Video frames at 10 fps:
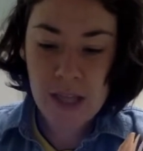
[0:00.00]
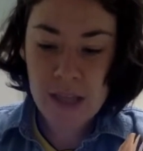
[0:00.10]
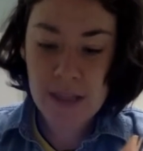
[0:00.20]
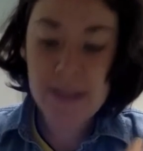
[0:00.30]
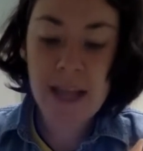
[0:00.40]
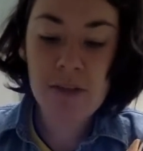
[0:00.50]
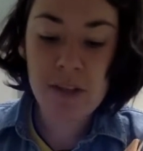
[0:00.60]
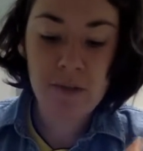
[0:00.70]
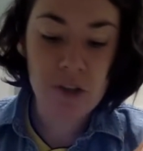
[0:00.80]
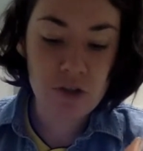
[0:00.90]
The sounds
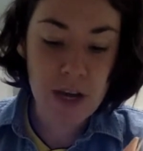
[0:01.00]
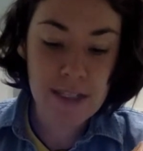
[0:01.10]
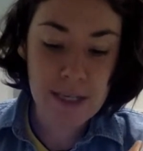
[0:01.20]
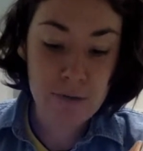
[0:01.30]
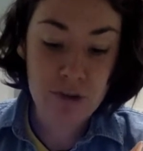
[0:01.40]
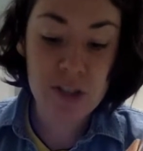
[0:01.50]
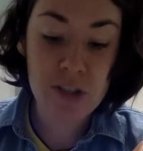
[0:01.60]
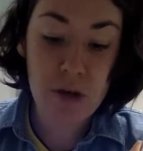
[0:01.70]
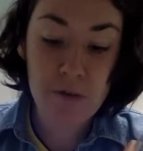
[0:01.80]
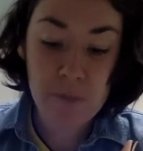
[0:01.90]
of her dressing were
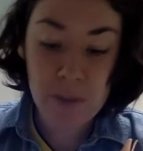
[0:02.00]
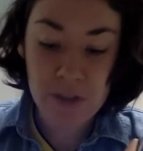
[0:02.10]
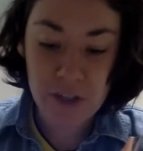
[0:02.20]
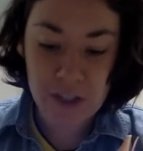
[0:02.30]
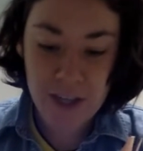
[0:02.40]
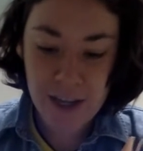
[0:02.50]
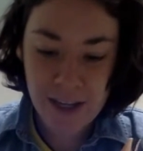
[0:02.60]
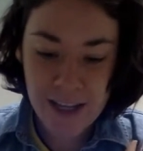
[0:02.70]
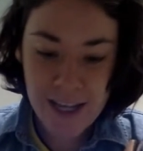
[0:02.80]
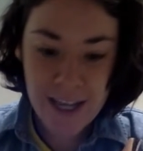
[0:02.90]
so familiar to Tuck
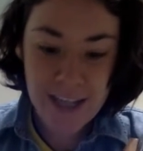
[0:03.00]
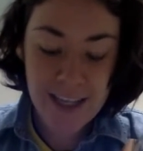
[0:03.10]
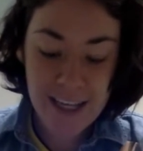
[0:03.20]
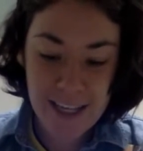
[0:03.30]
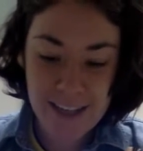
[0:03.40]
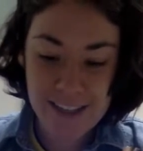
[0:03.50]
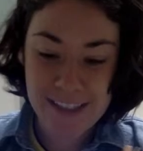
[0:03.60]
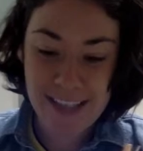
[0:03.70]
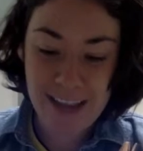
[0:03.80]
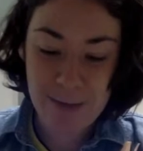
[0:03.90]
that he could
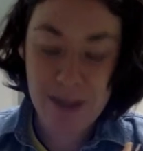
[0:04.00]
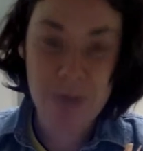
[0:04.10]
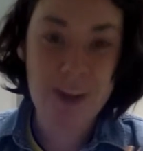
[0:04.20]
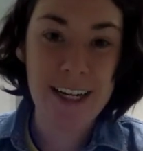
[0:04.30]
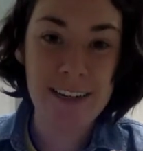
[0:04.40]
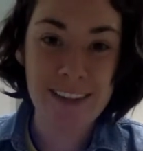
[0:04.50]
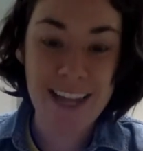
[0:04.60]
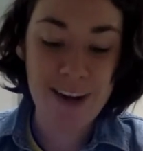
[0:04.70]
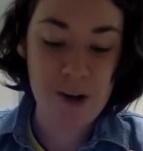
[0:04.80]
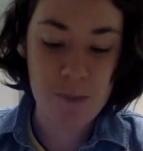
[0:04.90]
say what he wanted
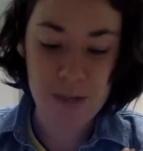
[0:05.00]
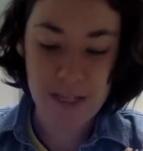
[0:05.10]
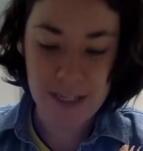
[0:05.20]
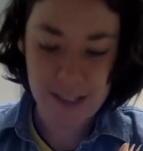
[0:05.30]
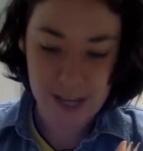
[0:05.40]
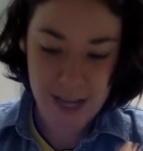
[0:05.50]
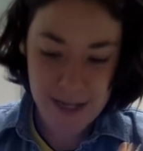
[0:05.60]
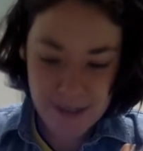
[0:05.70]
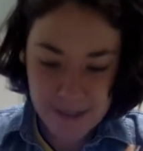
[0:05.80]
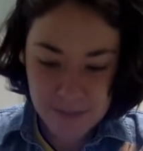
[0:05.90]
without opening his
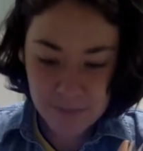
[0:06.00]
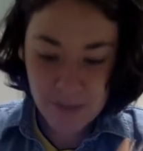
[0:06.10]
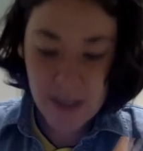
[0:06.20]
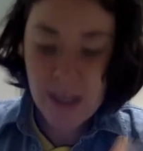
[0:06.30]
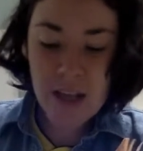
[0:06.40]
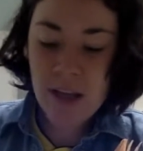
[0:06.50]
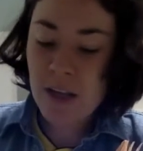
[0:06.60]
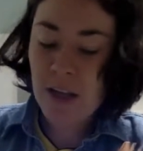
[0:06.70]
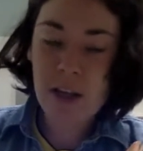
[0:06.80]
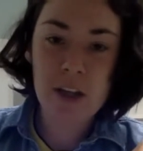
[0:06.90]
eyes.
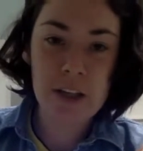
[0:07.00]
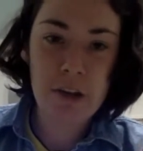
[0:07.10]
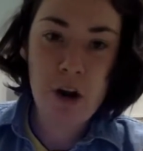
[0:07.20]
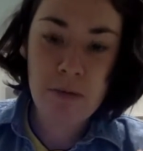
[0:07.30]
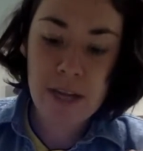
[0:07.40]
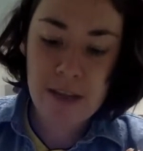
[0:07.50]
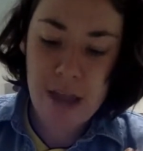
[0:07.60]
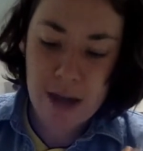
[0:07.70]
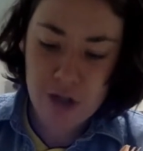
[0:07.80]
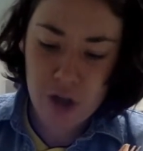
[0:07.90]
"You don't need
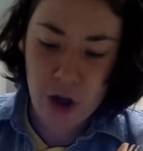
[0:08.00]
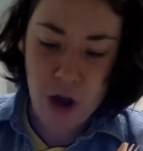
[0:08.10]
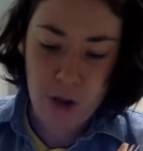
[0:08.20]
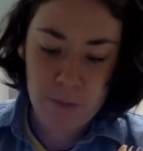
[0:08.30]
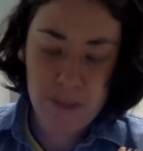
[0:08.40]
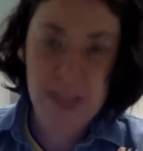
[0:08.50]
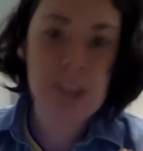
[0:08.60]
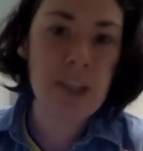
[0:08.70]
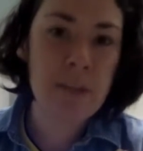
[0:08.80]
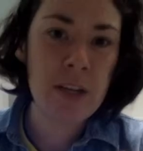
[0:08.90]
that shawl. It's
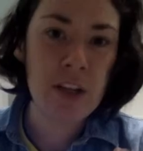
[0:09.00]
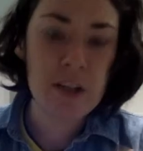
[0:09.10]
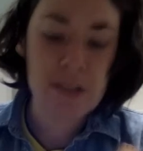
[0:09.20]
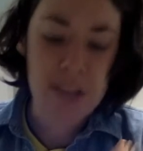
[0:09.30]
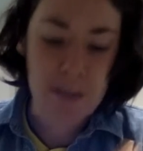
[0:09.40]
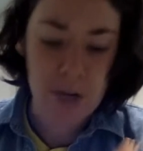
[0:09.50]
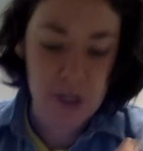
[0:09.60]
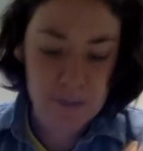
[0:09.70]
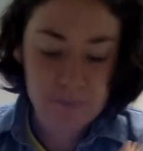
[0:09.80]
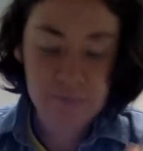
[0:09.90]
the middle of
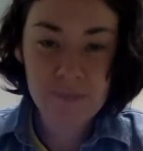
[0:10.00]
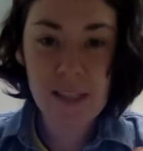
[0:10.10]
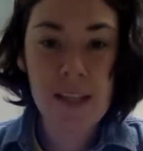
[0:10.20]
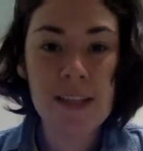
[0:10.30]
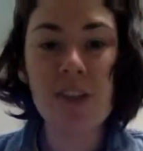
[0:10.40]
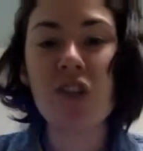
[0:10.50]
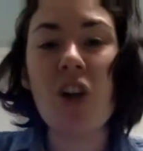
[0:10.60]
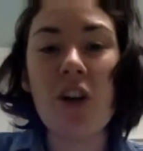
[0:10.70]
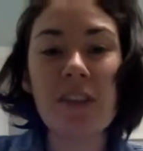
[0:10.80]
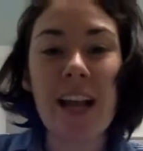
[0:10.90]
summer." So the
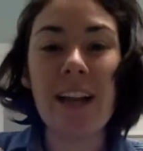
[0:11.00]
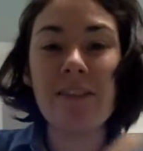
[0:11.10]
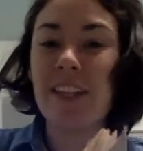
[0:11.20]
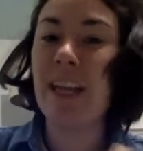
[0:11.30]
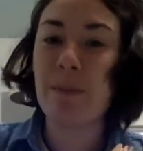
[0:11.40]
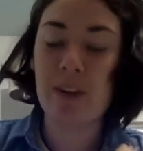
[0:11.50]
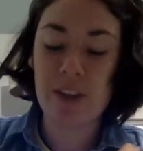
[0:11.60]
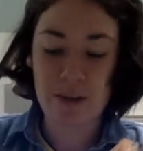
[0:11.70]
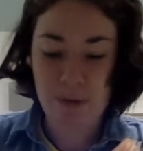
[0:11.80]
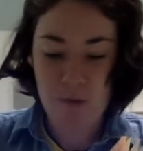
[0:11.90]
shawl's kind of to keep her a
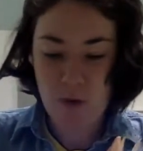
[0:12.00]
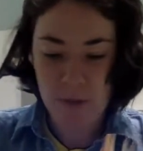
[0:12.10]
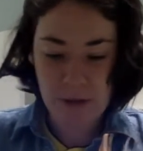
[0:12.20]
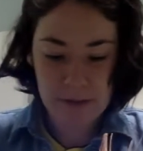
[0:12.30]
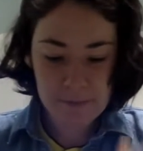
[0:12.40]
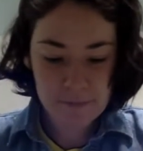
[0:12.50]
little bit warmer.